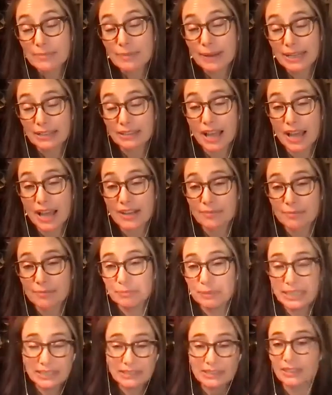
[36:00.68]
by a lot of
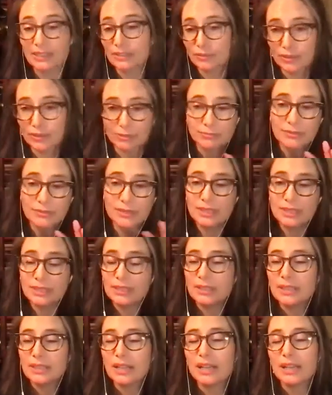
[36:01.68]
pieces from
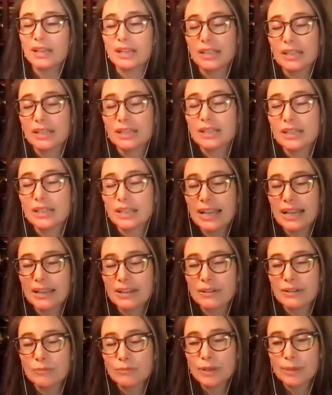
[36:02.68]

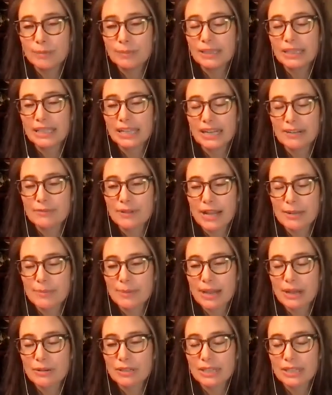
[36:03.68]
women that I read
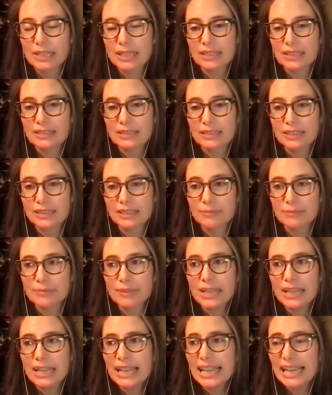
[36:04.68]
about. And
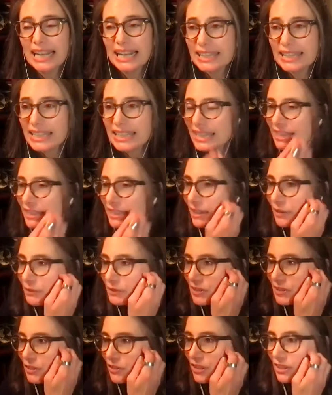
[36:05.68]
I think it
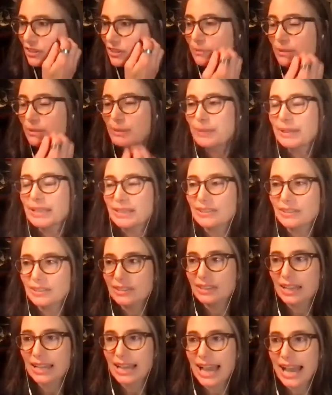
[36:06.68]
was interesting to me because
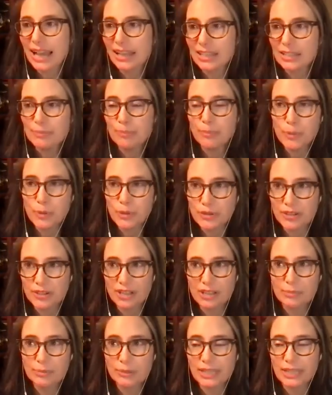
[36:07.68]
the alley portion of
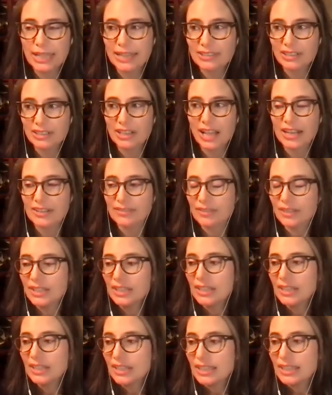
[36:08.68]
the book has a lot of
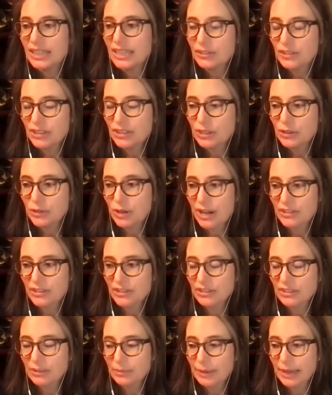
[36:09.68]
interesting
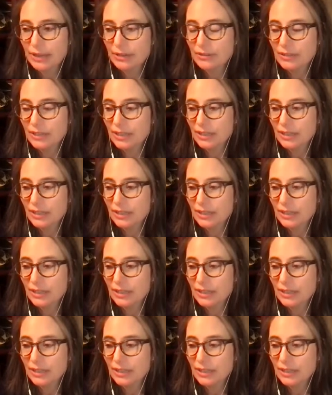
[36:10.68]
questions about